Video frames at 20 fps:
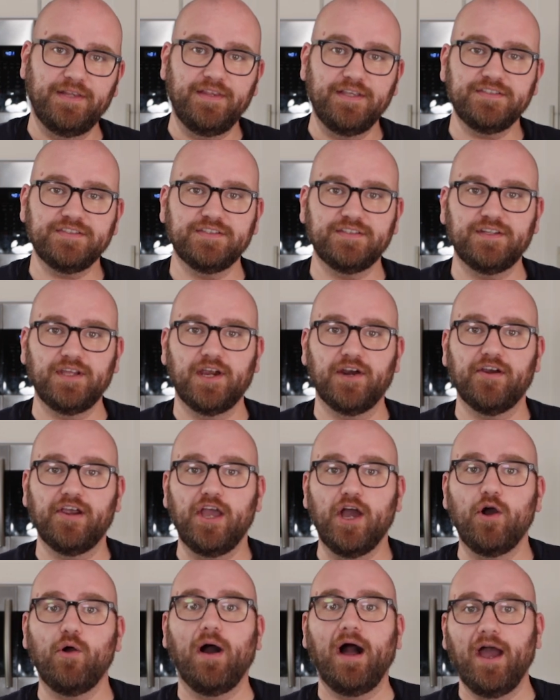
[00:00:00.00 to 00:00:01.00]
in this
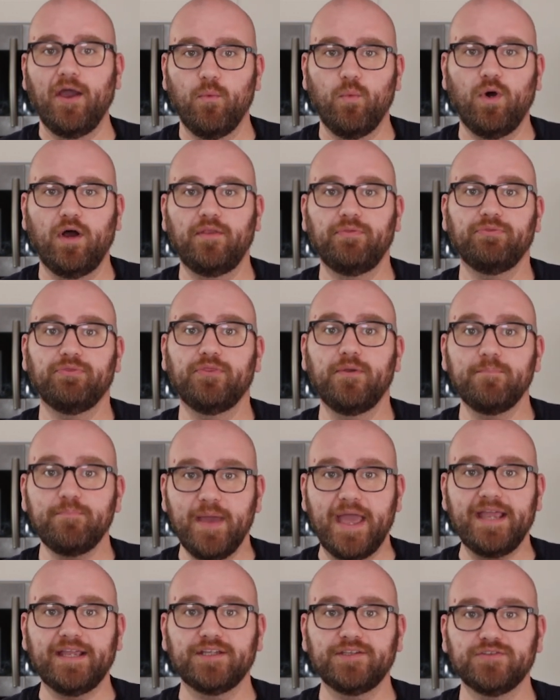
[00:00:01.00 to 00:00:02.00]
scenario, I want the
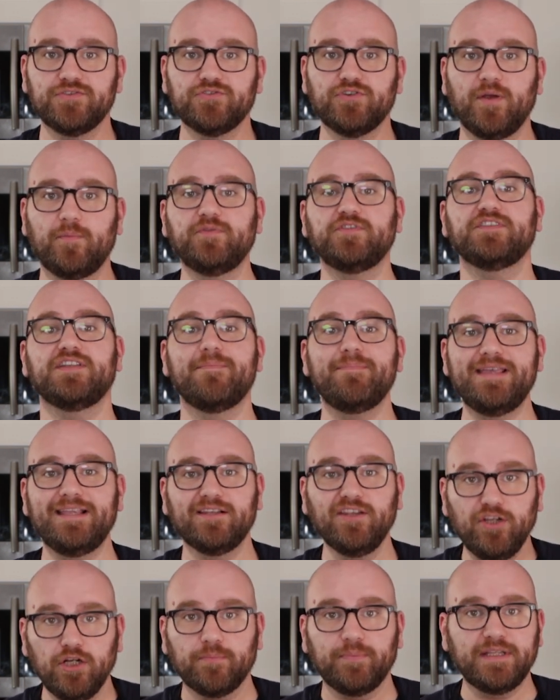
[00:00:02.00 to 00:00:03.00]
bacon strips to be
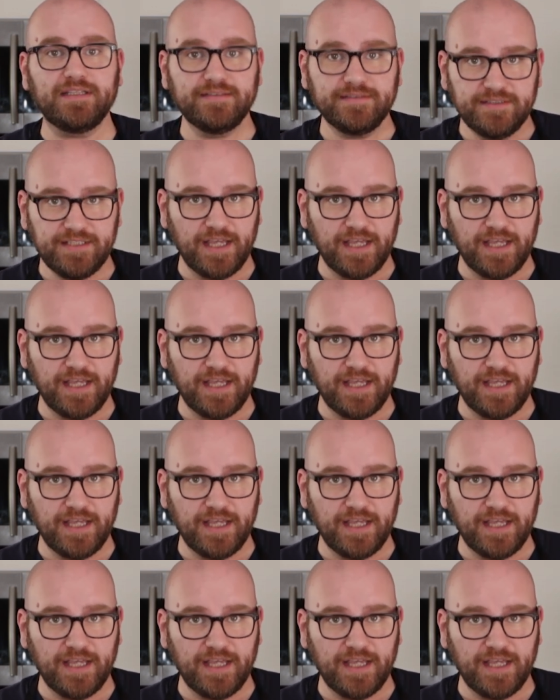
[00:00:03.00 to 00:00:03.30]
a little bit